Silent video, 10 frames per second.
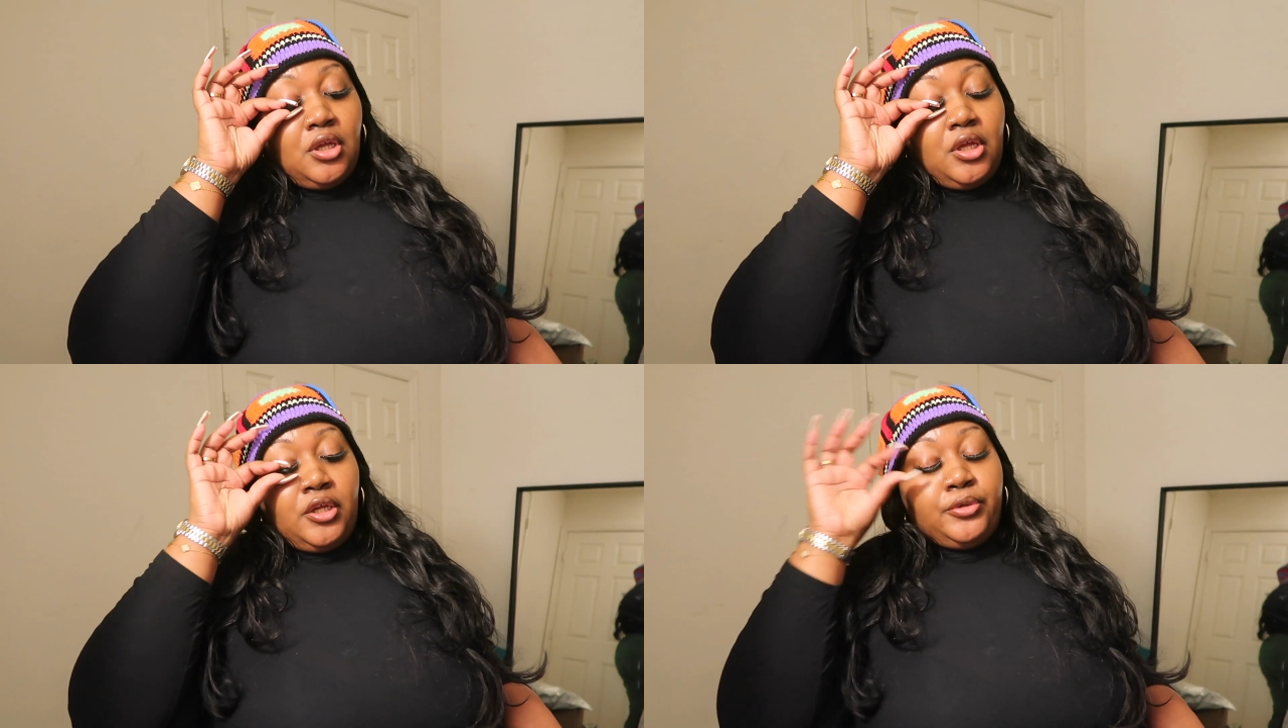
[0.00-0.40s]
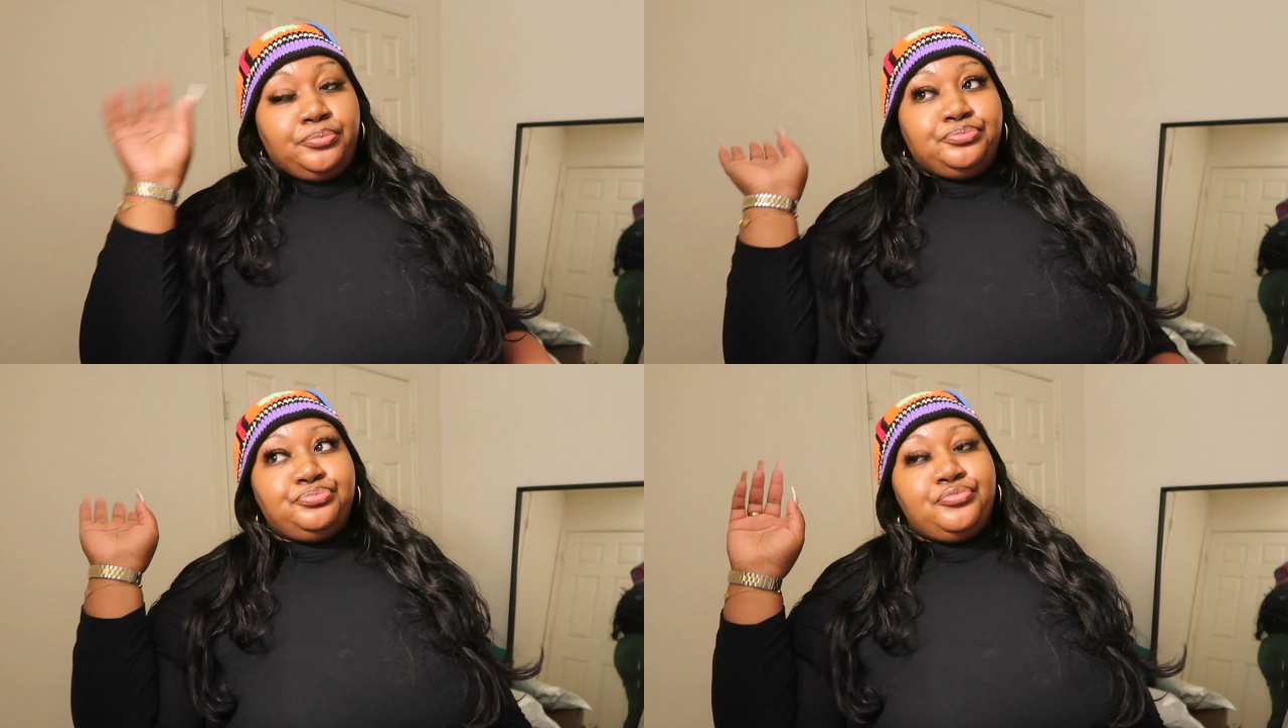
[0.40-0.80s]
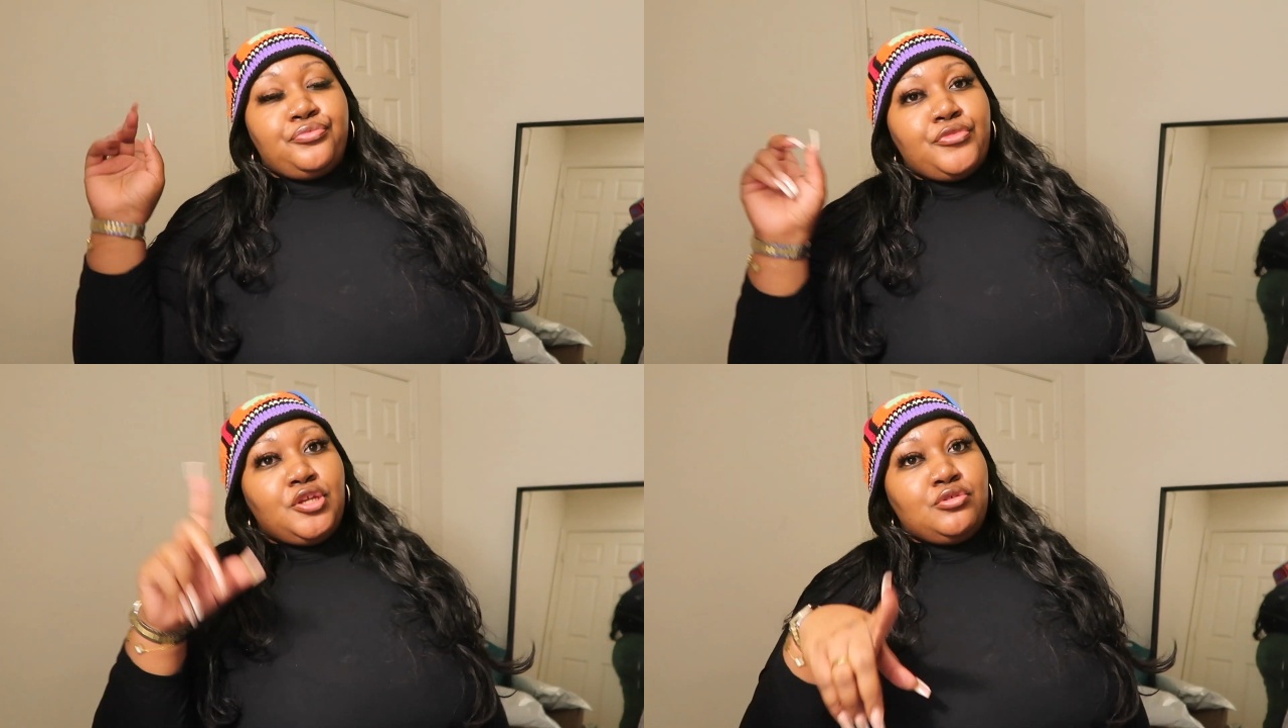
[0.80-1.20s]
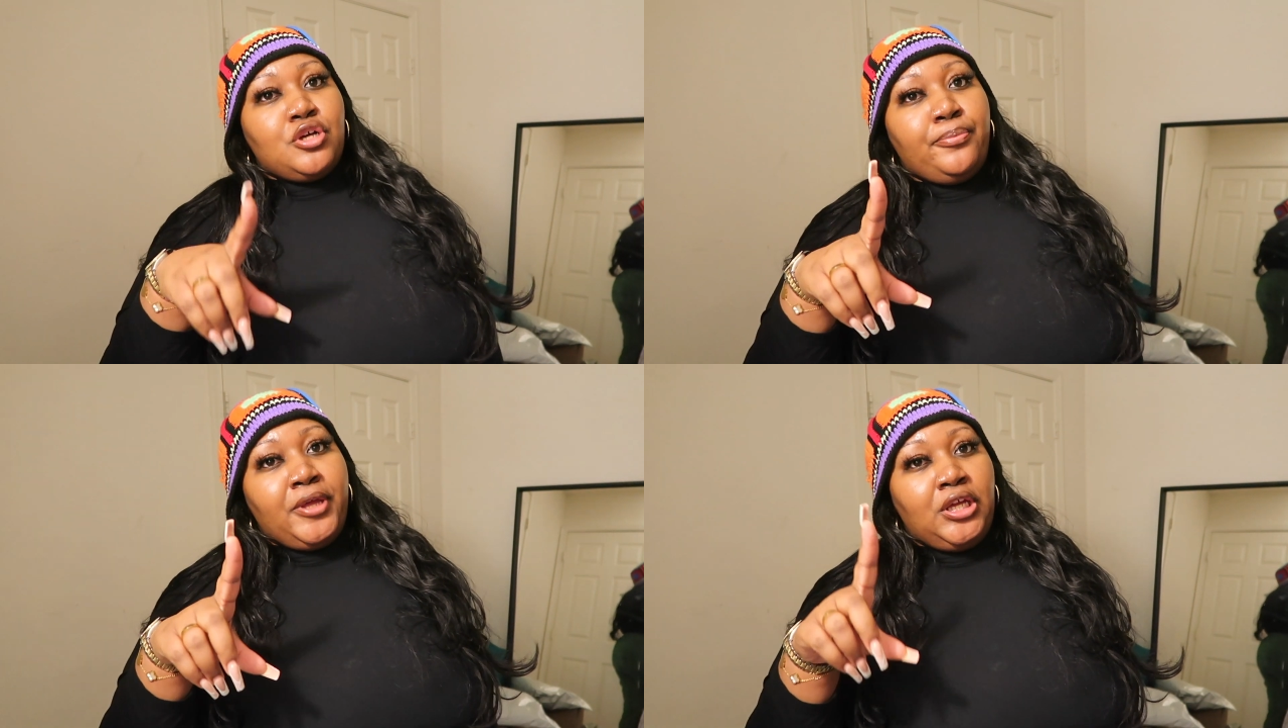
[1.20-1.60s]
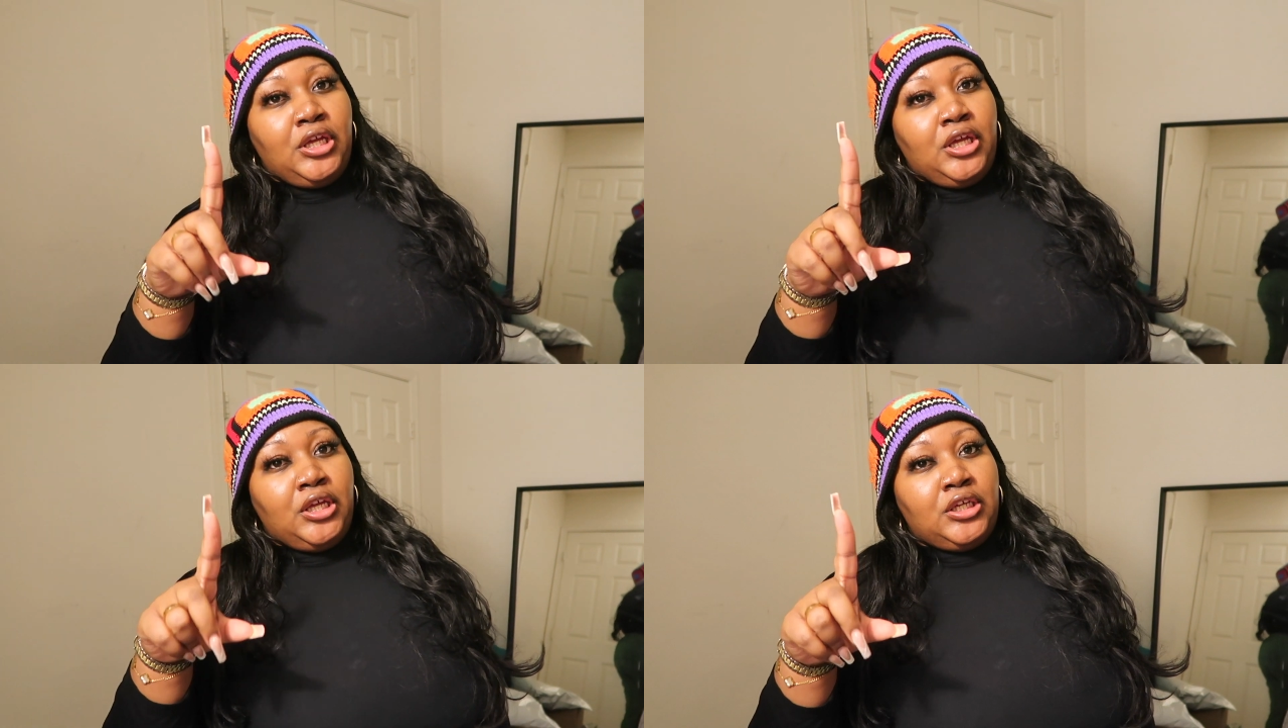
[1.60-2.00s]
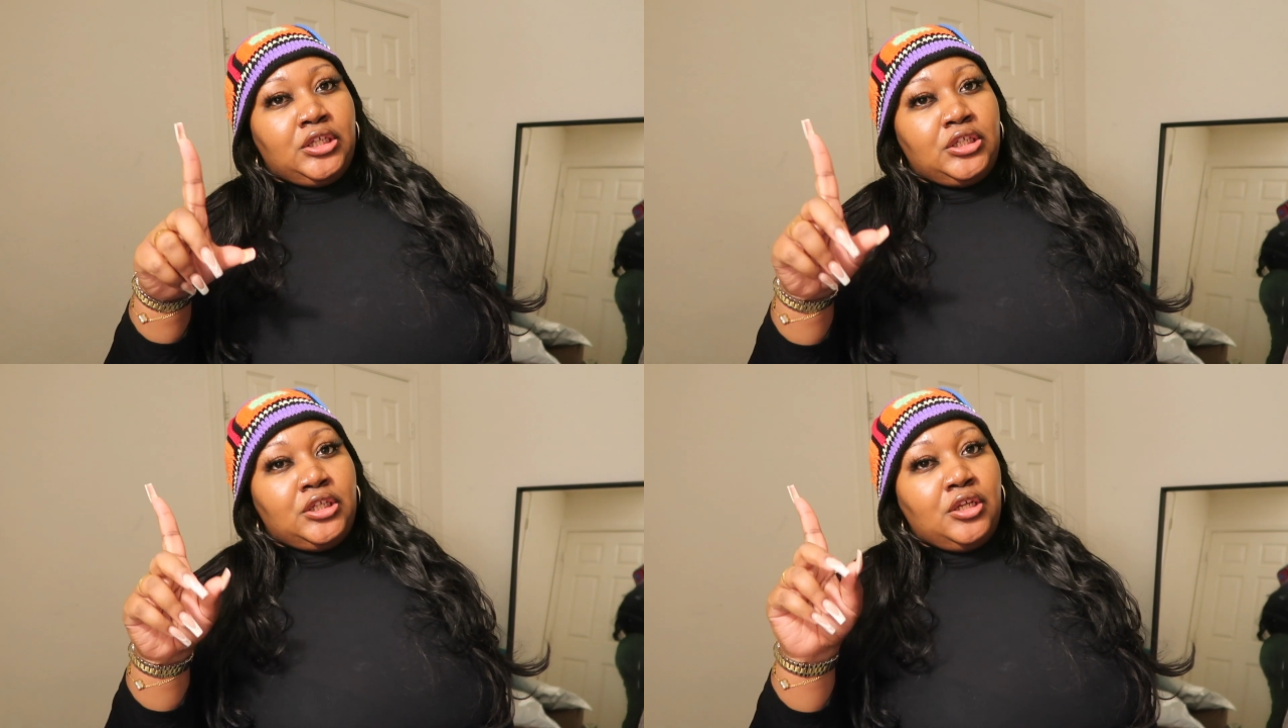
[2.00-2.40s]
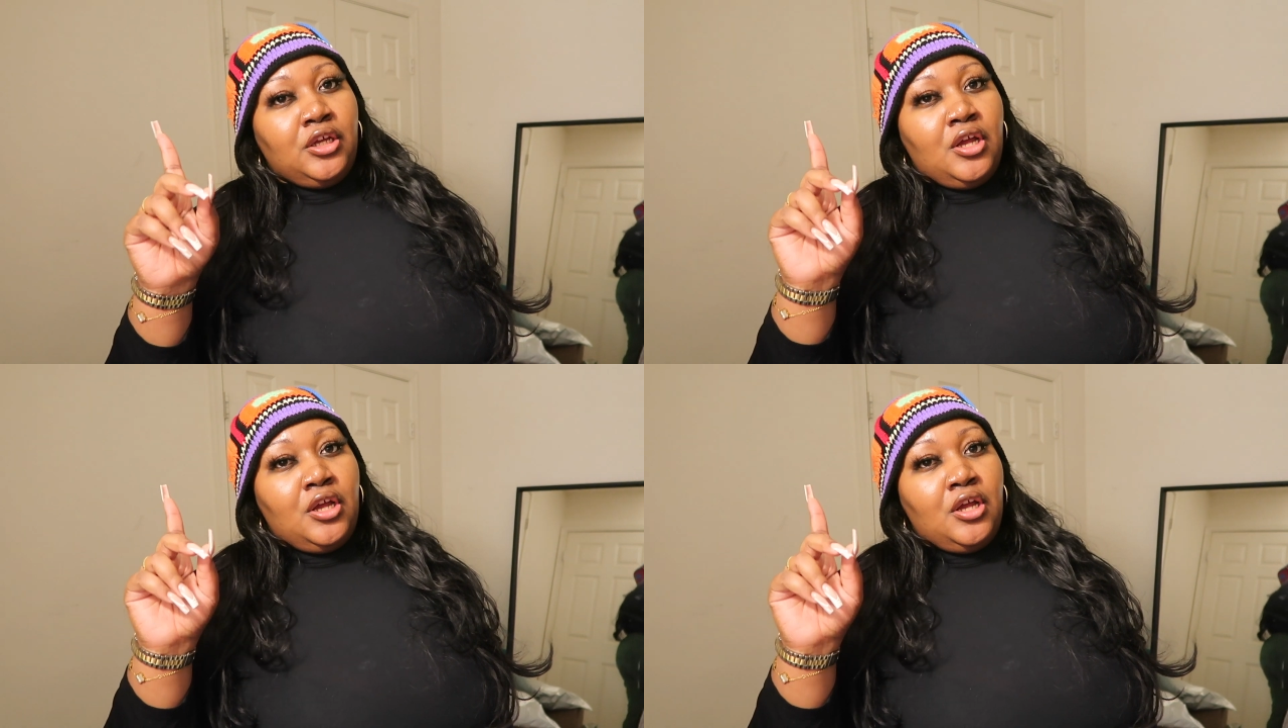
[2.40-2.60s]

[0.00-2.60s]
um you saw me and